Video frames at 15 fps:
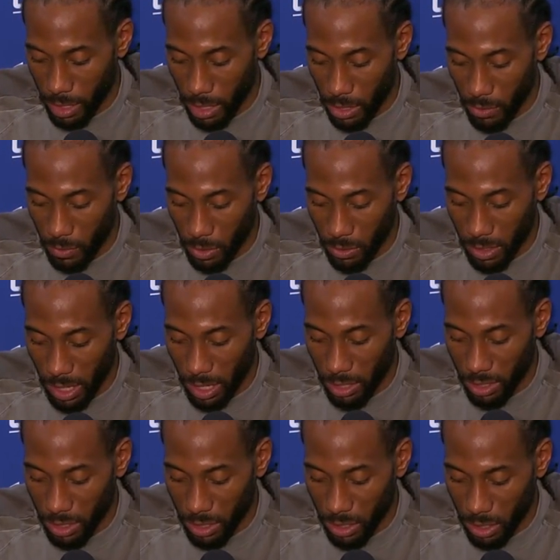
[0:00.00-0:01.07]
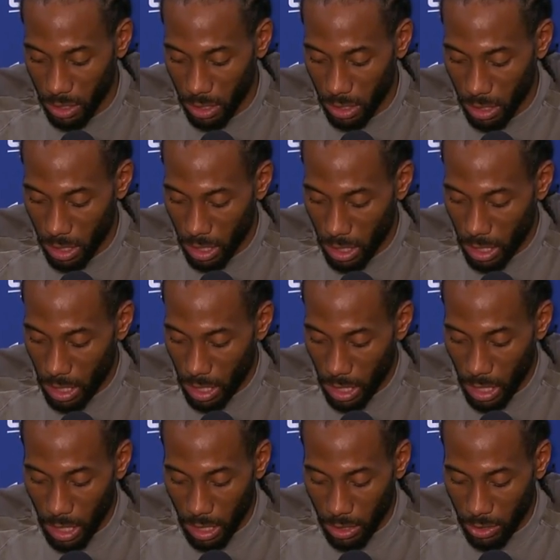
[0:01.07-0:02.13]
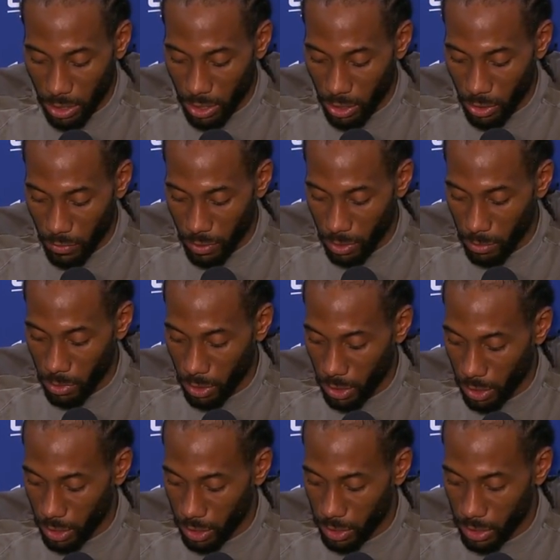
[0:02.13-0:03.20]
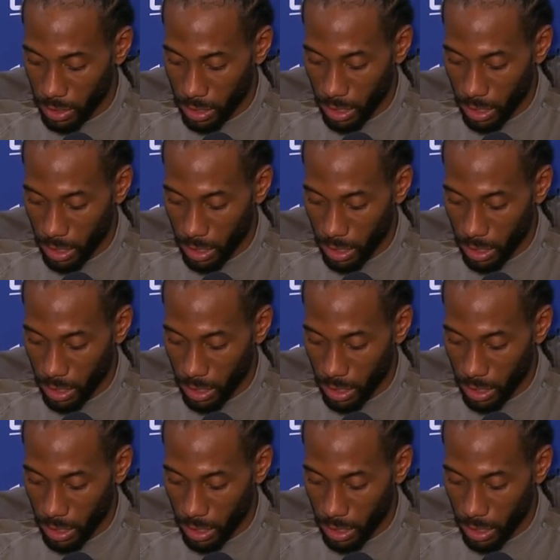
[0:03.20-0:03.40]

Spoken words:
rotations, turning over the ball.